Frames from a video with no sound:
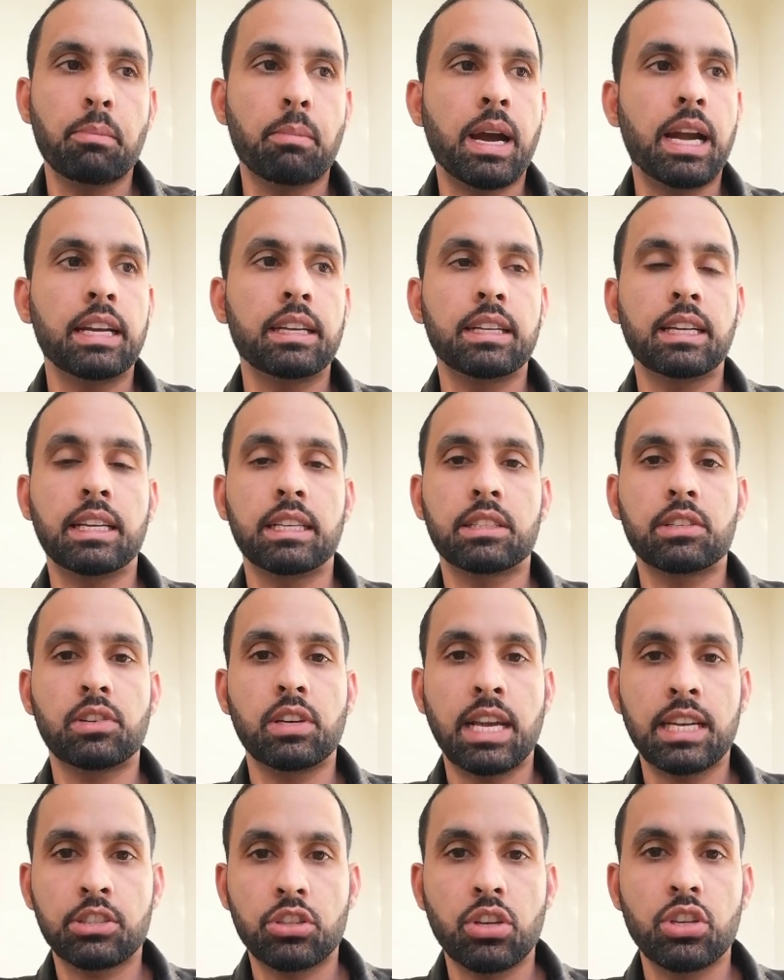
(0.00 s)
might get
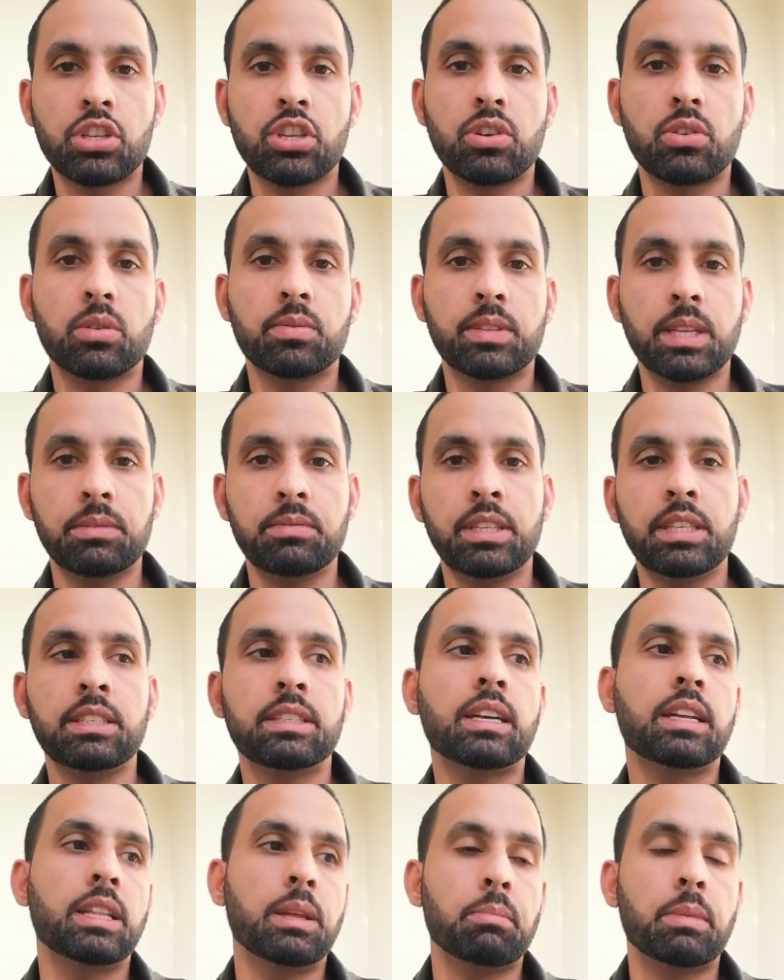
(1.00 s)
relaxation of their
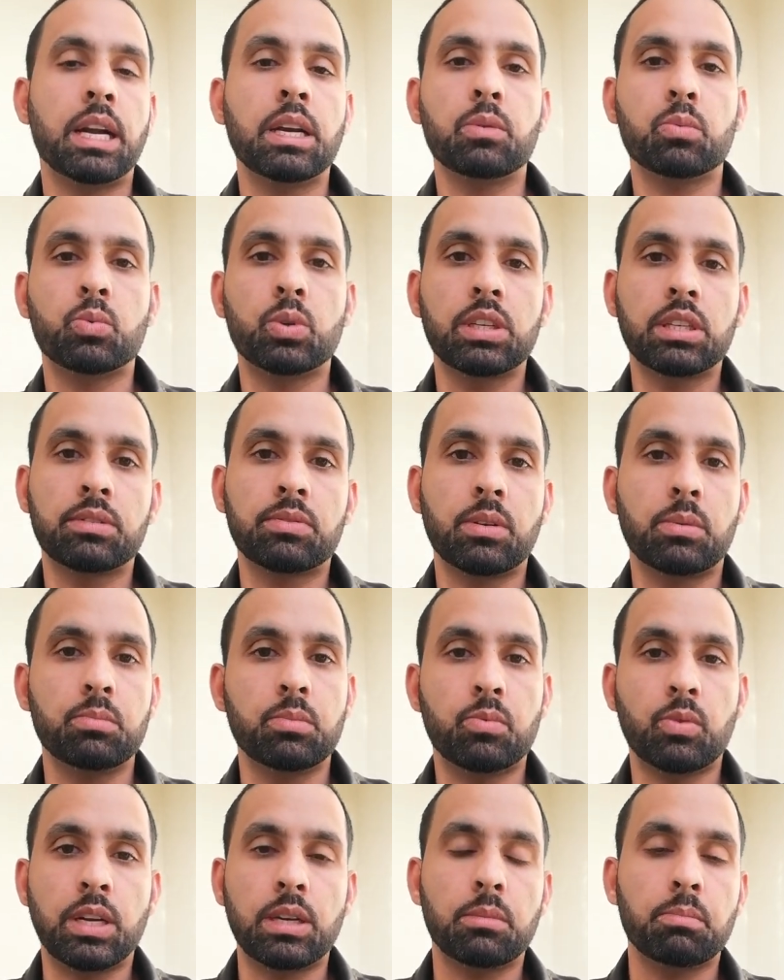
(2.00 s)
visa. They might work from
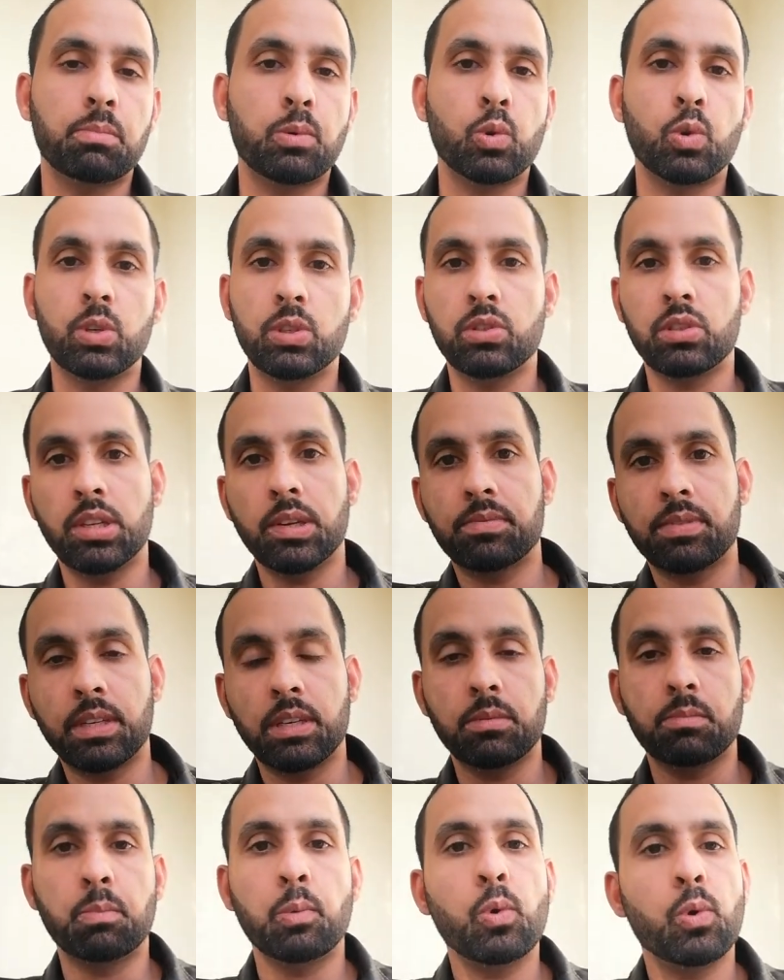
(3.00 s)
one employer to different
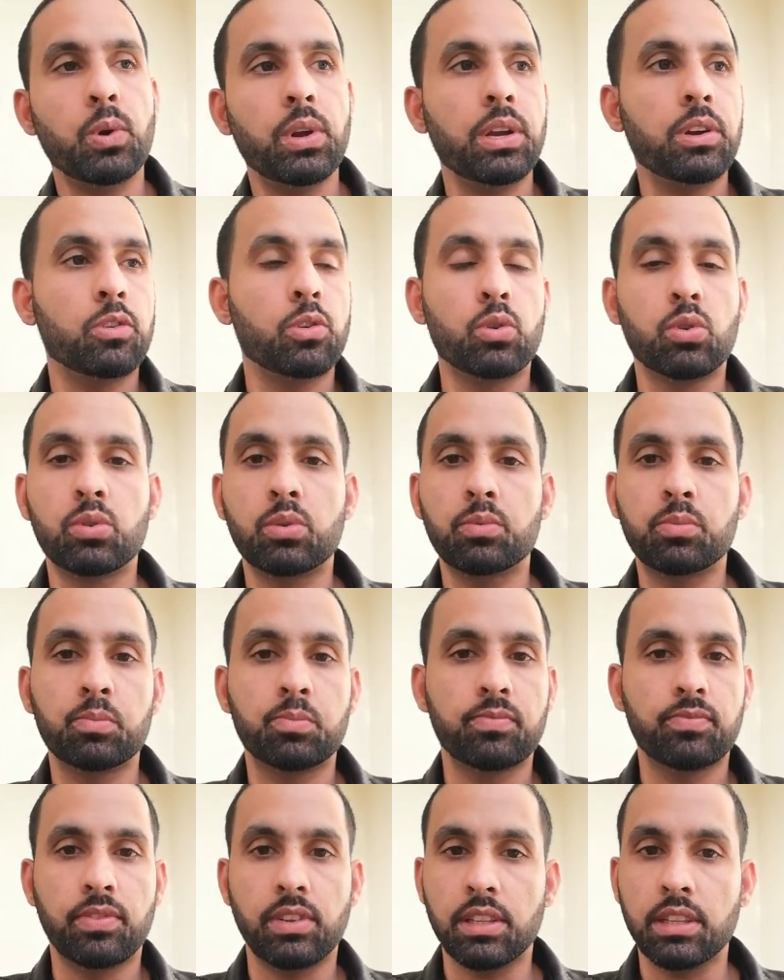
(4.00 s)
employer, or
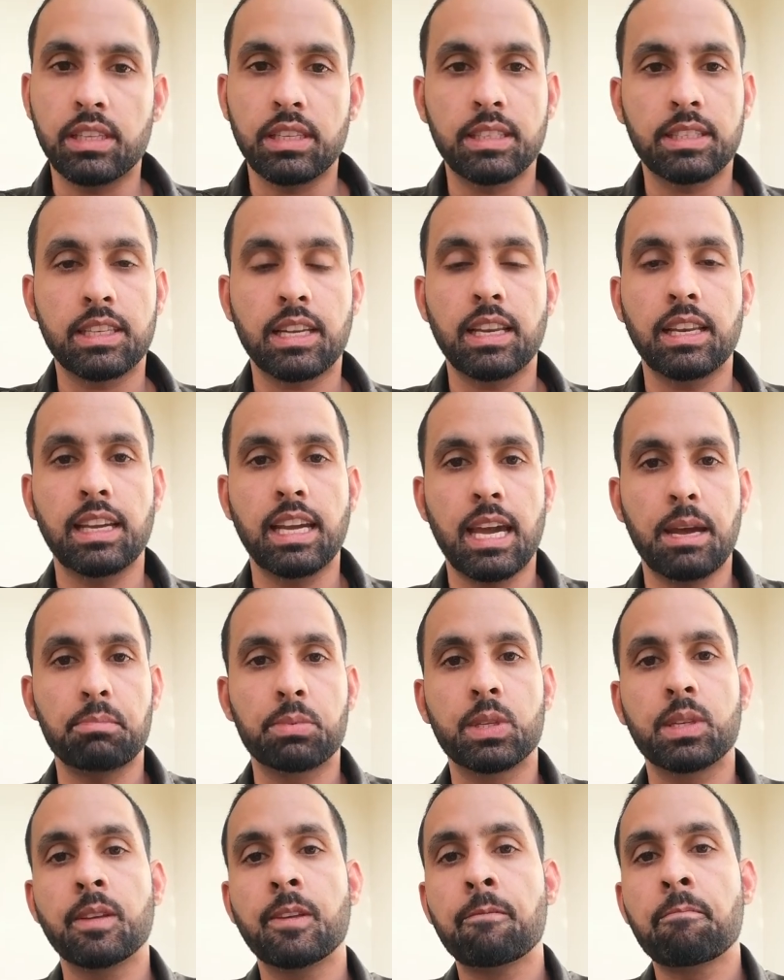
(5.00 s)
fill their skill
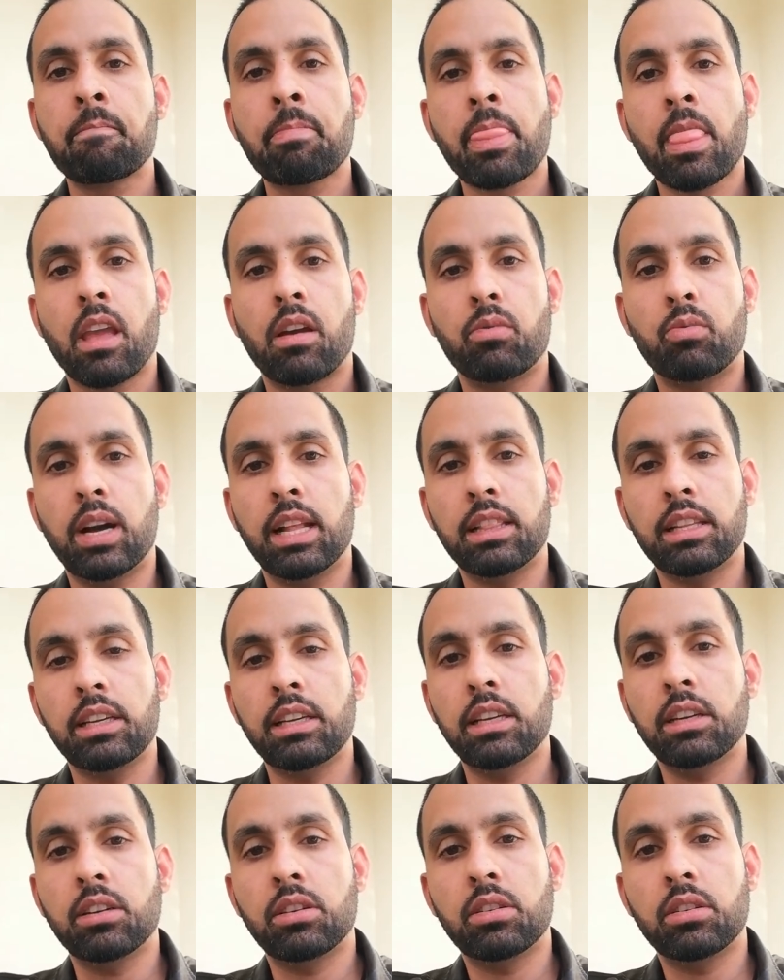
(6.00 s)
gaps while
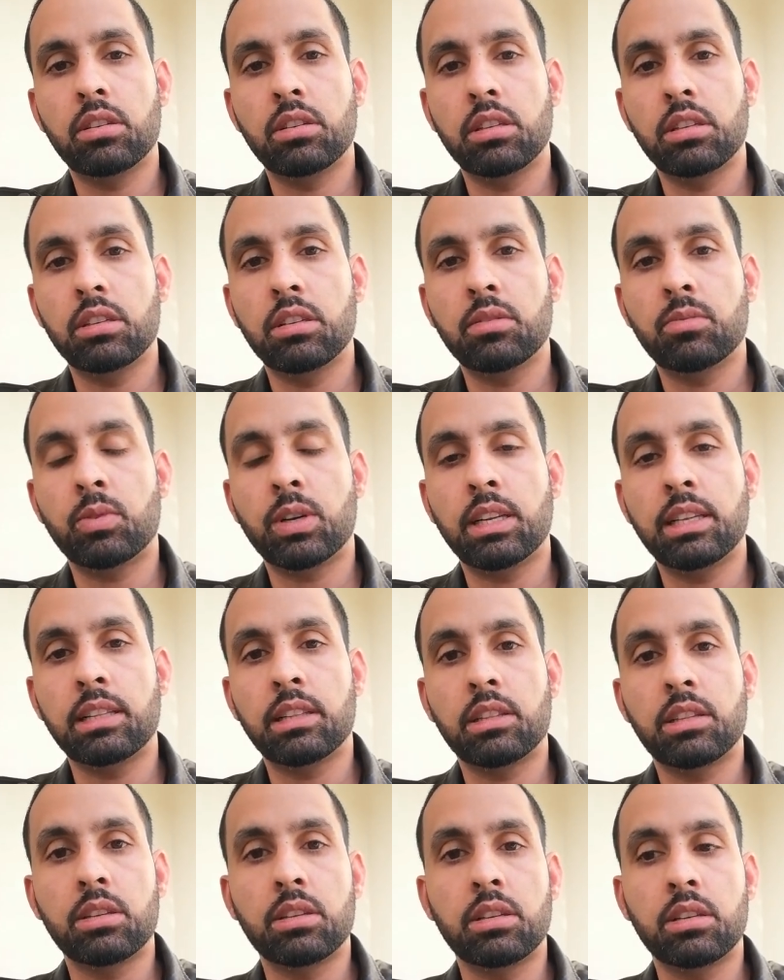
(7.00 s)

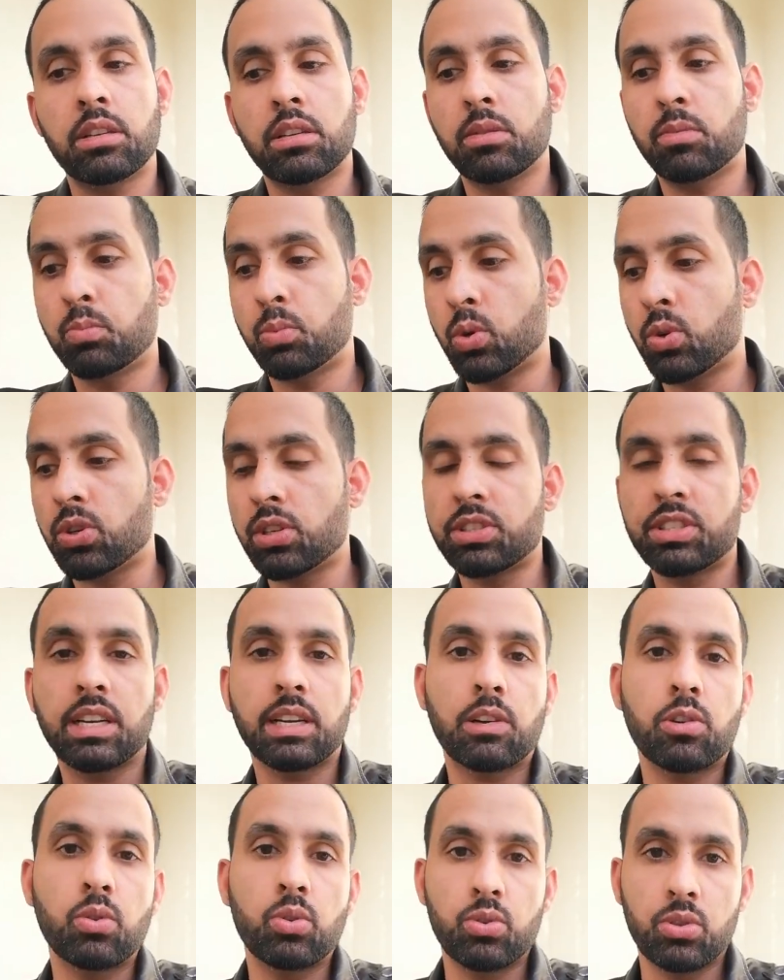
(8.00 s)
the borders are
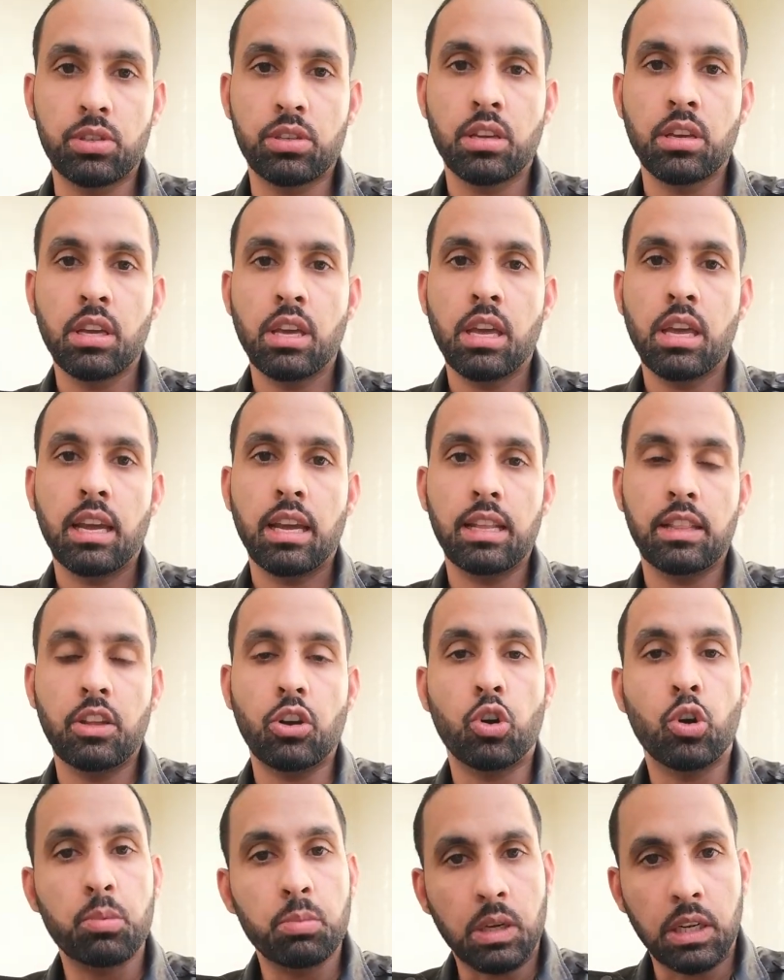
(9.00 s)
closed in the
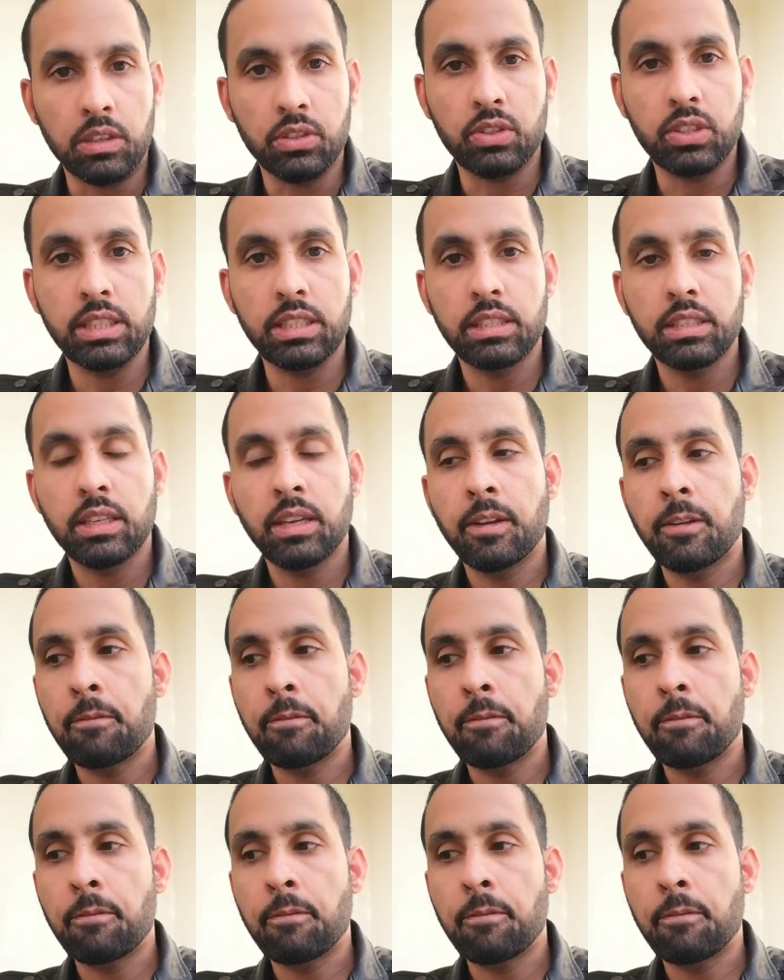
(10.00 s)
home countries.